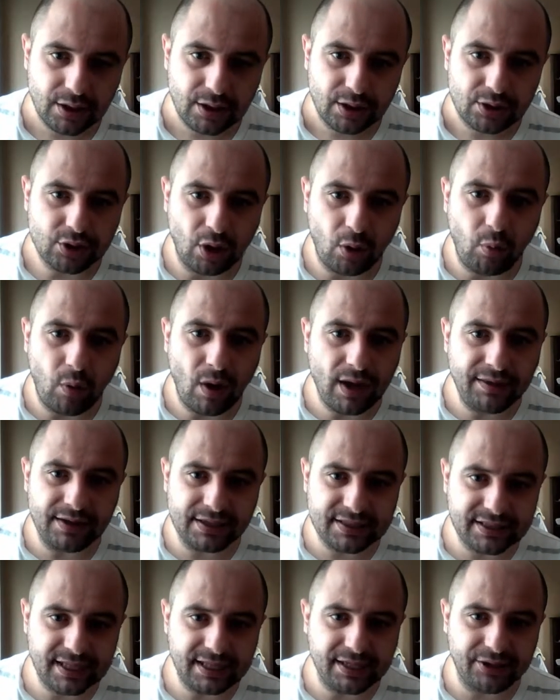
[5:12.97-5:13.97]
So when the
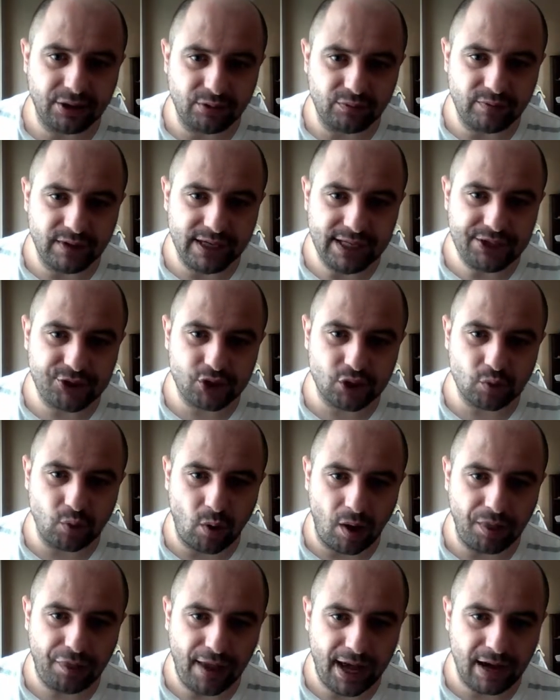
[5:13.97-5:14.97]
signal reaches
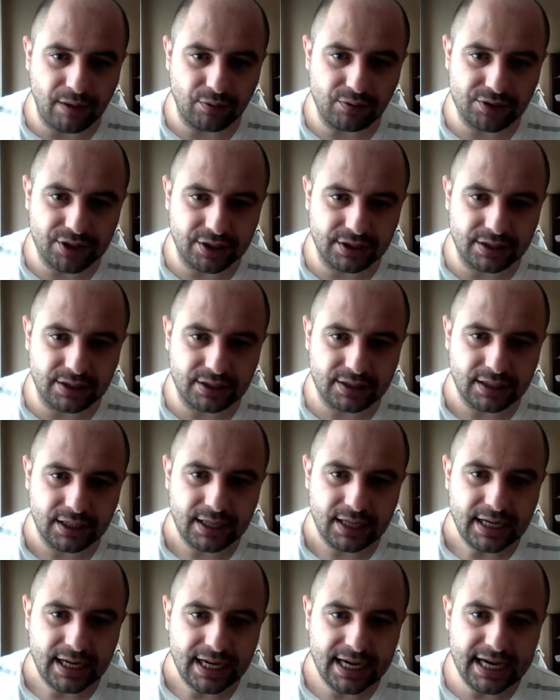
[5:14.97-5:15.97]
1000
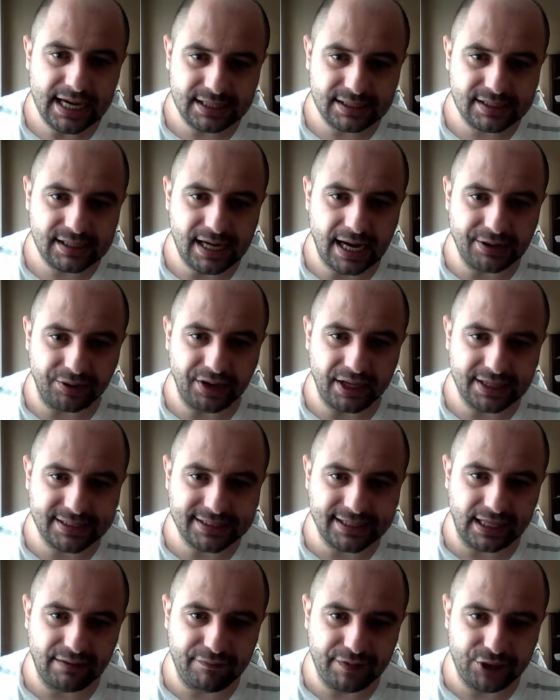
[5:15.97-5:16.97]
Hz on your
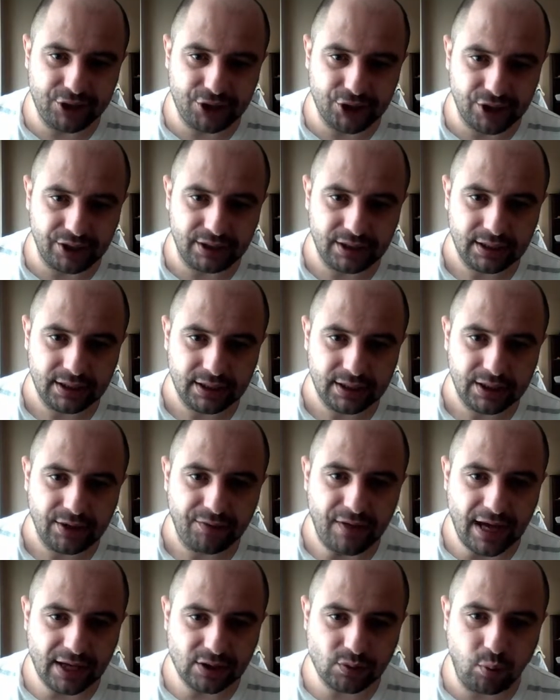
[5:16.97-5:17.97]
television,
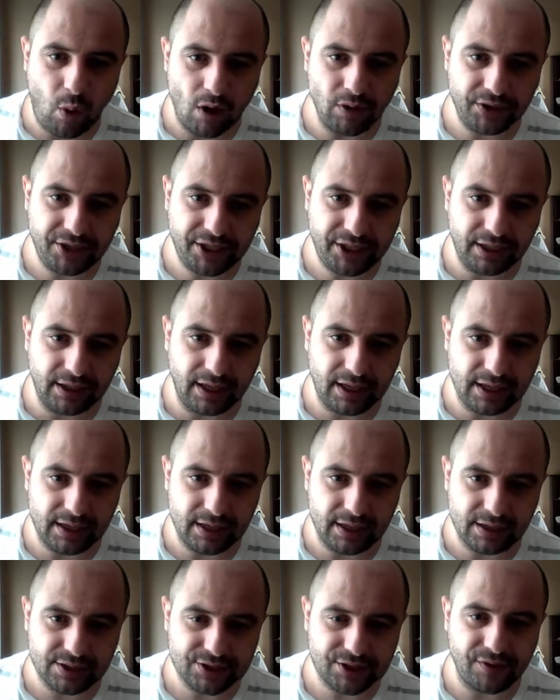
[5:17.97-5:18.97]
that's 1
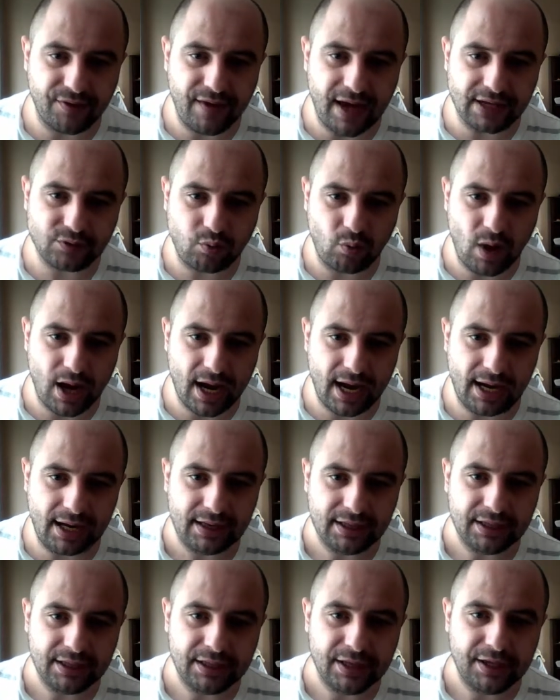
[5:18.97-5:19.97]
kilohertz, and that's
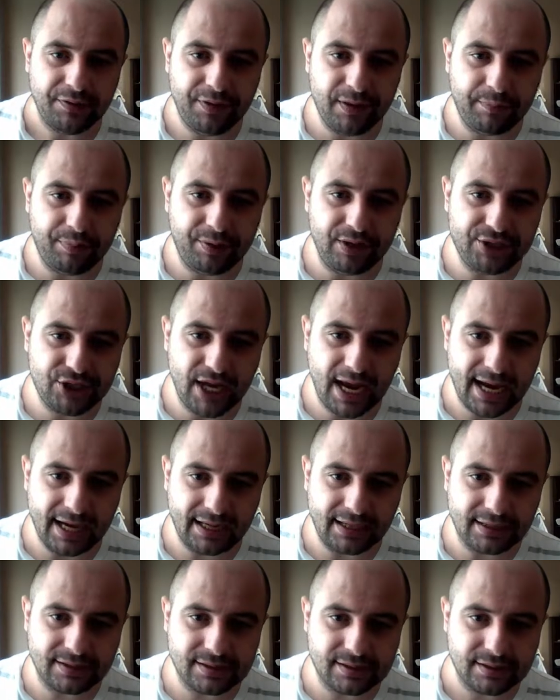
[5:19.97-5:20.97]
where they
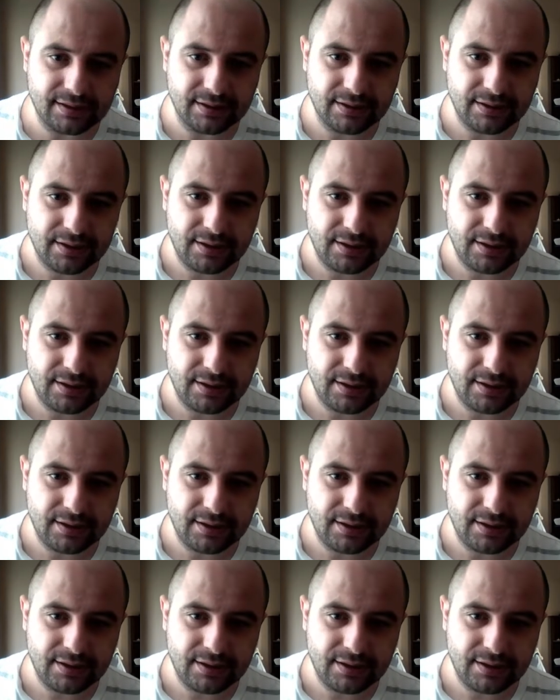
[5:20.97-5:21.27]
project